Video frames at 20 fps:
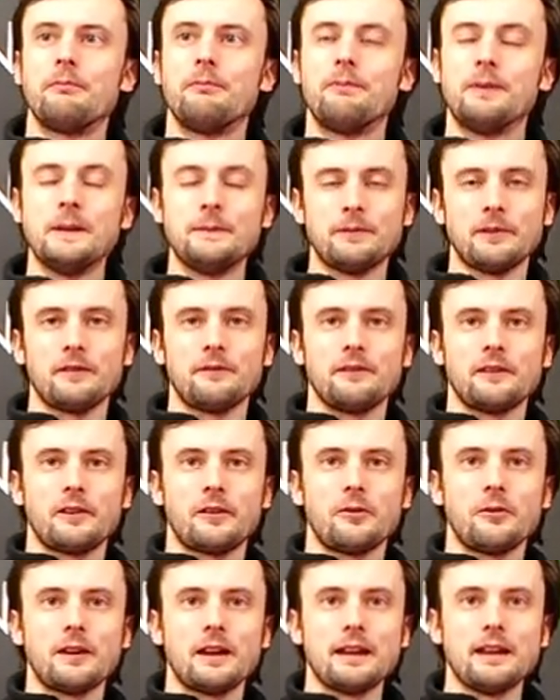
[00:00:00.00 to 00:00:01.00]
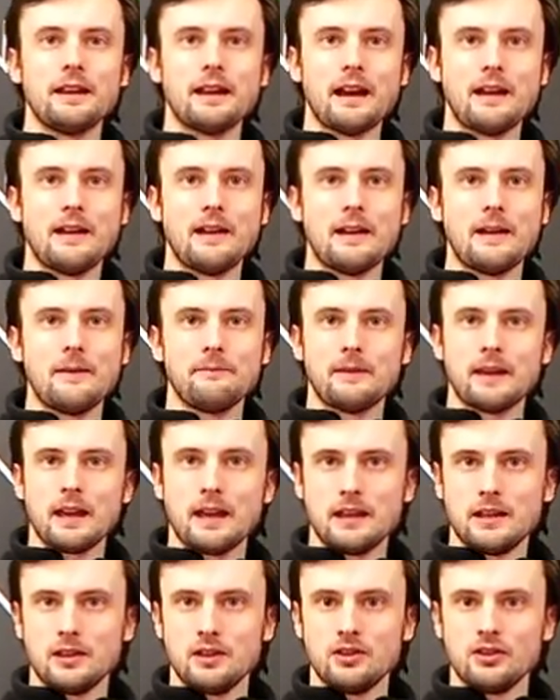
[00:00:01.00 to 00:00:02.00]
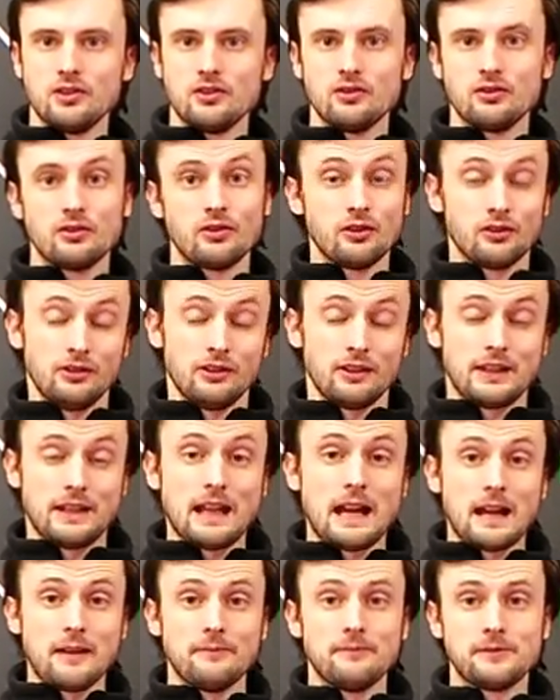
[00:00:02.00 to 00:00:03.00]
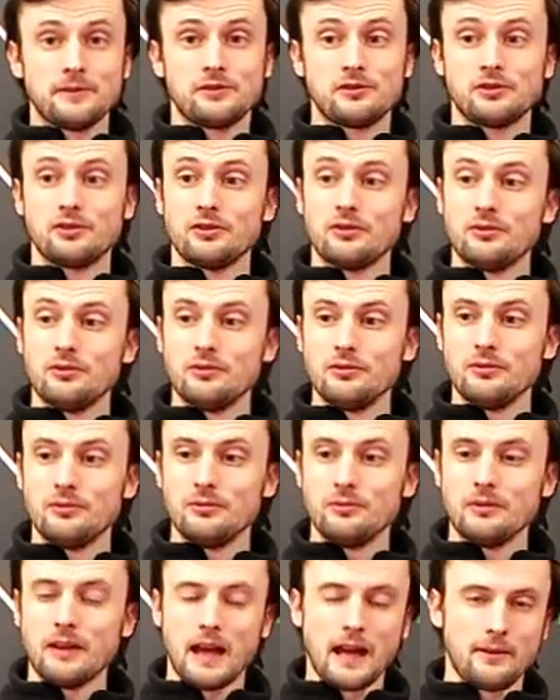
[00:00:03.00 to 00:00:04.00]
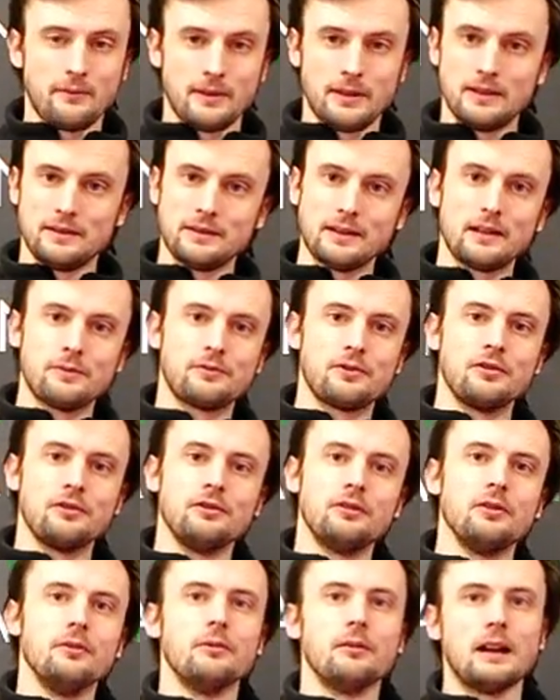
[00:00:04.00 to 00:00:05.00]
people often equate getting good-looking abs to how many sit-ups you can do,